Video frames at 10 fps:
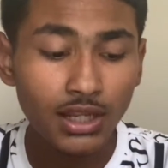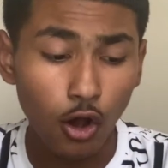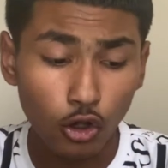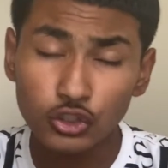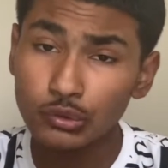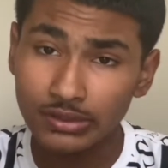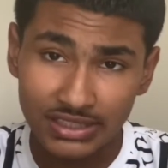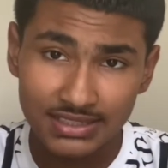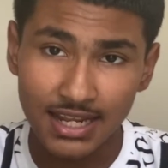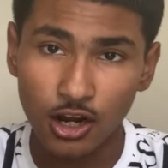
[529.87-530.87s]
also
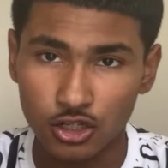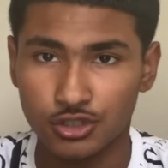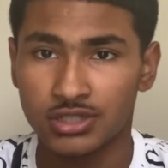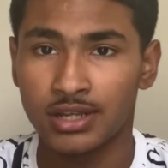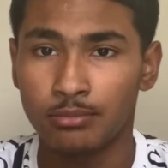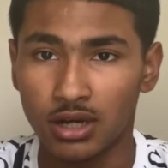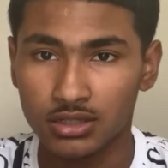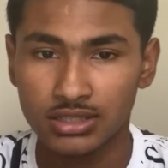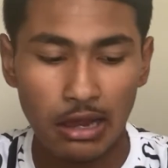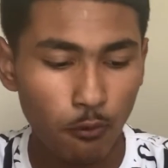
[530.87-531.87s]
released at 110
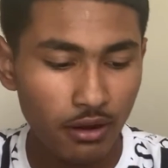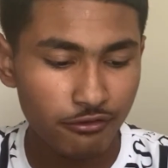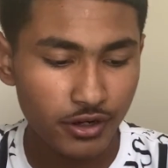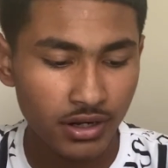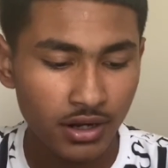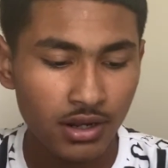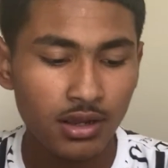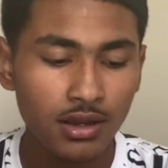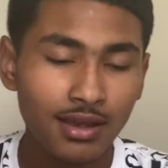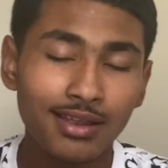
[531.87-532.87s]
bucks. However,
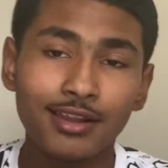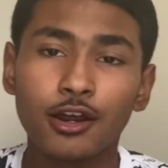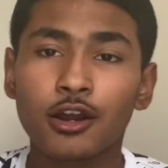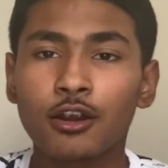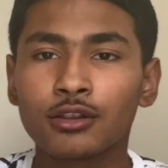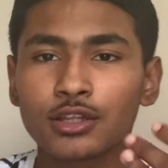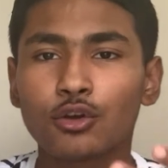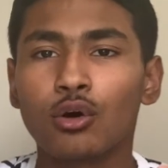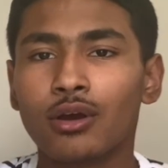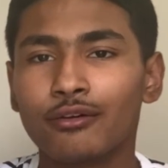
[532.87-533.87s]
they are currently
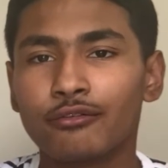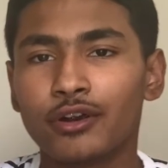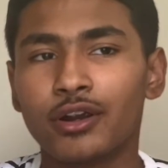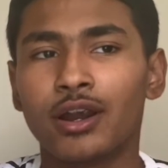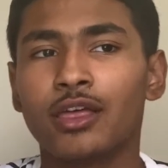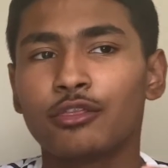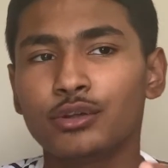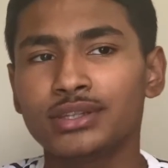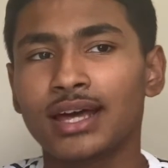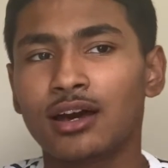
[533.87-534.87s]
going for
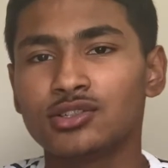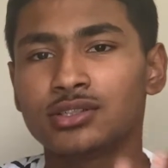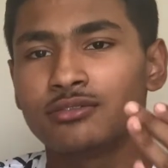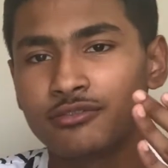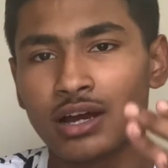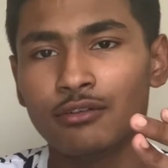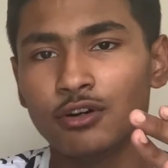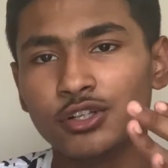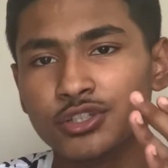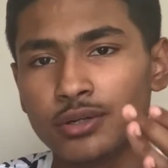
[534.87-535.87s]

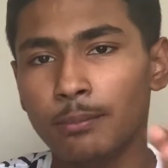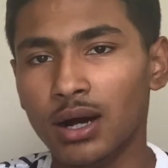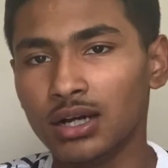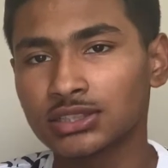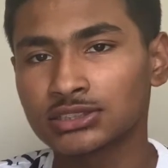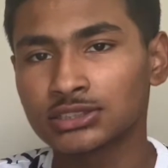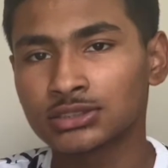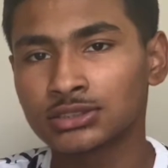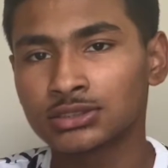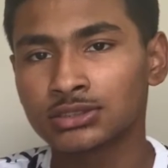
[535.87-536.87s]
3,500
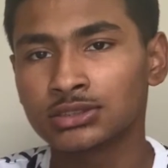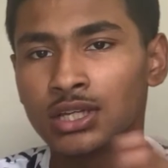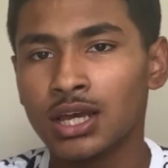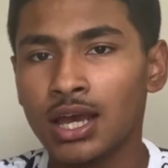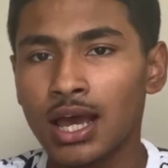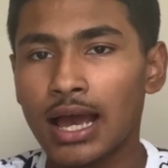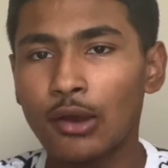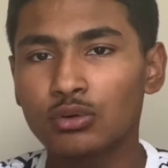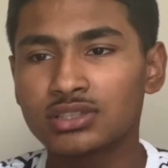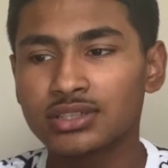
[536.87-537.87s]
bucks. I
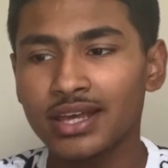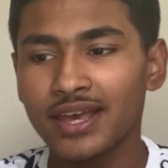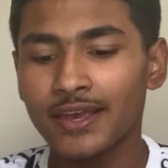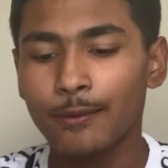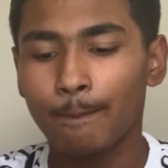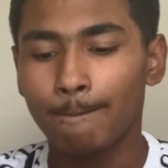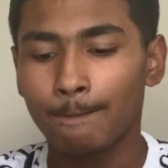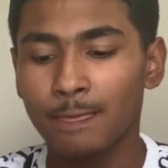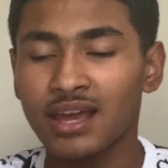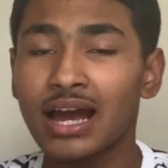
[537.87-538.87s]
would say
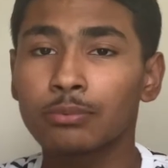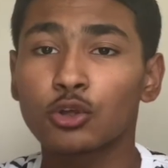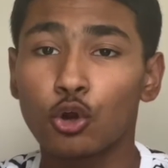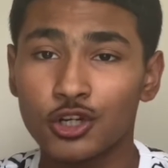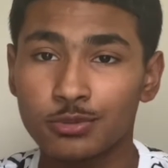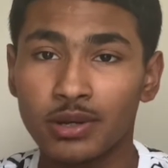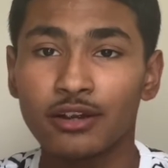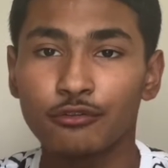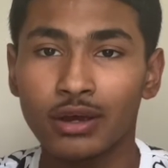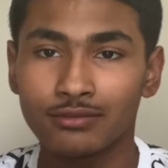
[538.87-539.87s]
cop the orange pair
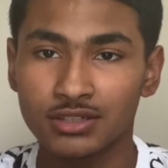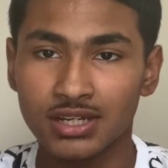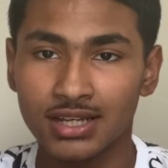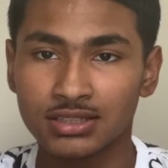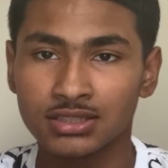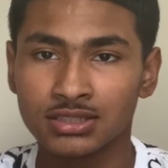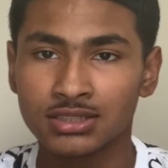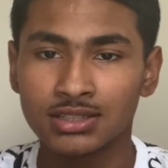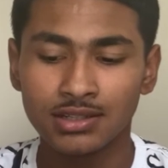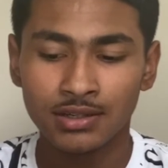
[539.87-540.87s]
if you have the chance.
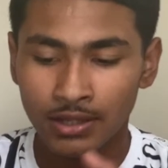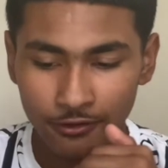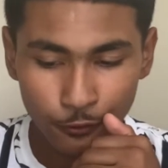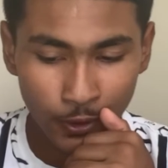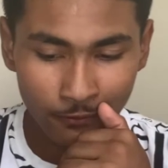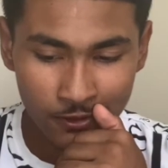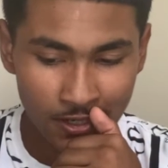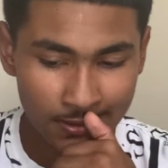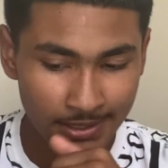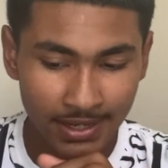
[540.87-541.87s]
If you have the
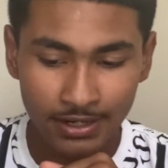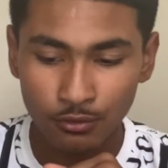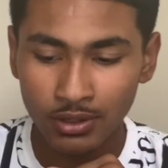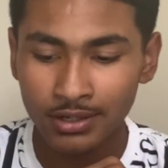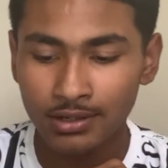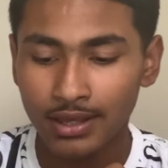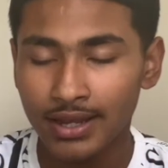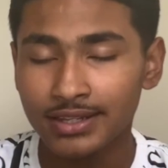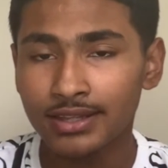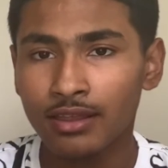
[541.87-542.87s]
chance to get any one,
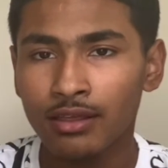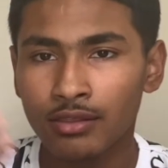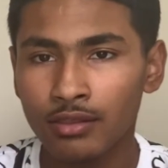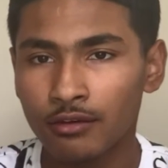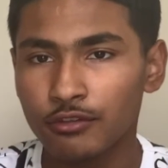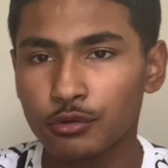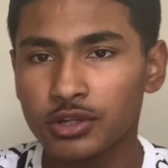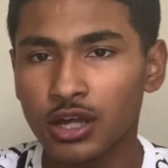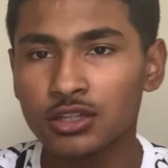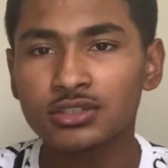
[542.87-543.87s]
any of the three
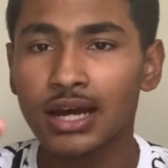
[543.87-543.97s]
colors,